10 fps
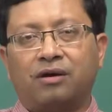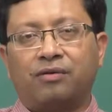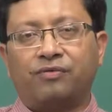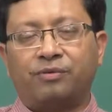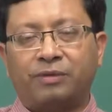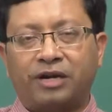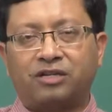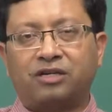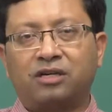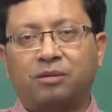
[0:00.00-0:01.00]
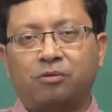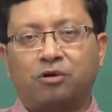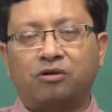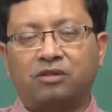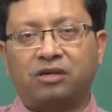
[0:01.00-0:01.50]
we mentioned
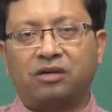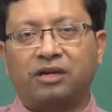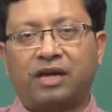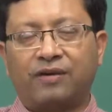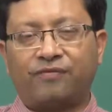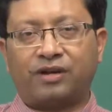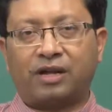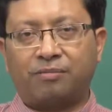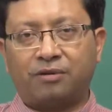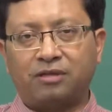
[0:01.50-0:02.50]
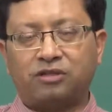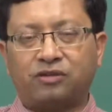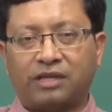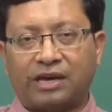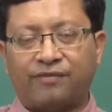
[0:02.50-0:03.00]
about the F tables or
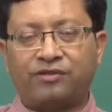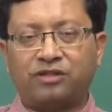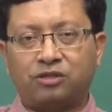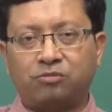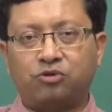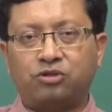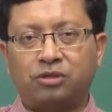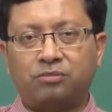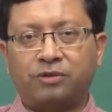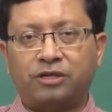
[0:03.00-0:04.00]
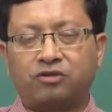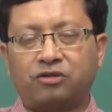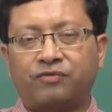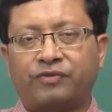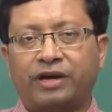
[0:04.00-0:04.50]
the F distribution based
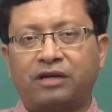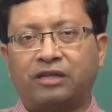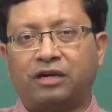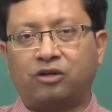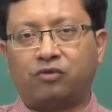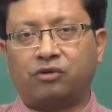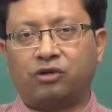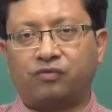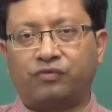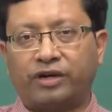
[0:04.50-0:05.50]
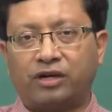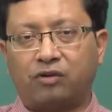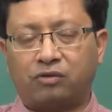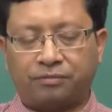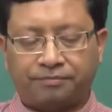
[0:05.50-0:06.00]
on the fact that you want to find
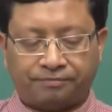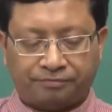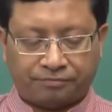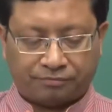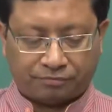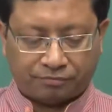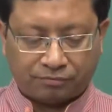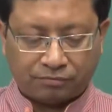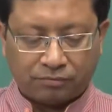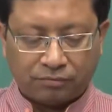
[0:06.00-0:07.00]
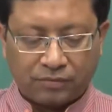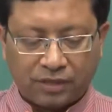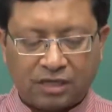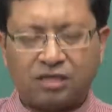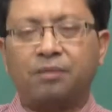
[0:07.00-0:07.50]
out
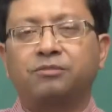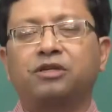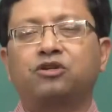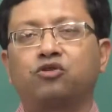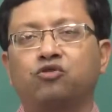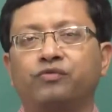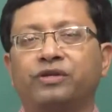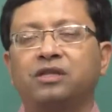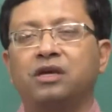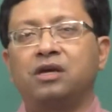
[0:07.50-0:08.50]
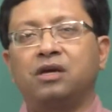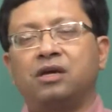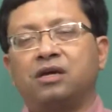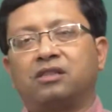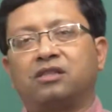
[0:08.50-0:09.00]
something to do with
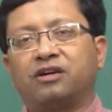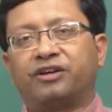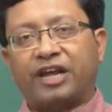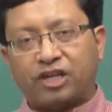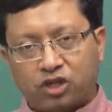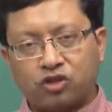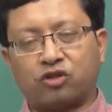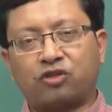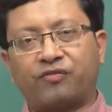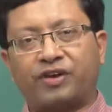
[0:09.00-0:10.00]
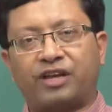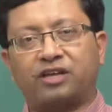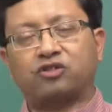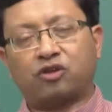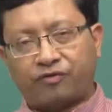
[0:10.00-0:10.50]
the ratios of the
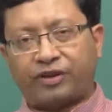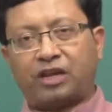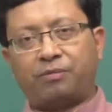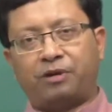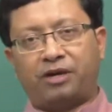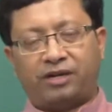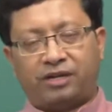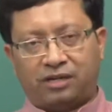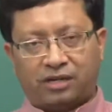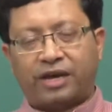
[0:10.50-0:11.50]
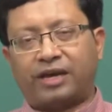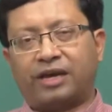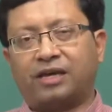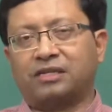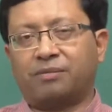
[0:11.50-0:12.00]
variance or variability. Like
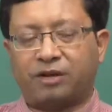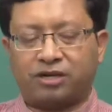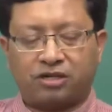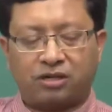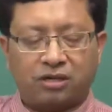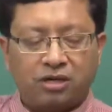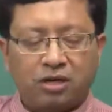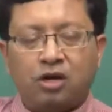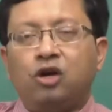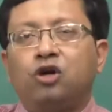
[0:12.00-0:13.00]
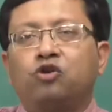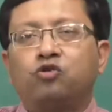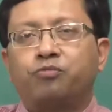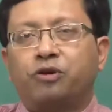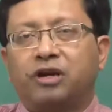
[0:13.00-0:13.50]
as I mentioned,
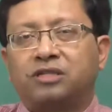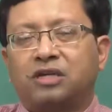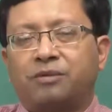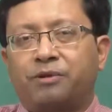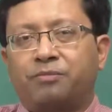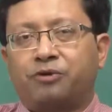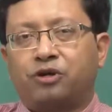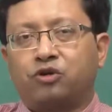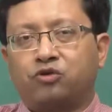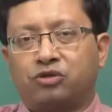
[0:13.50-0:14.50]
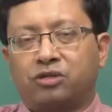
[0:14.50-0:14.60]
two products are being produced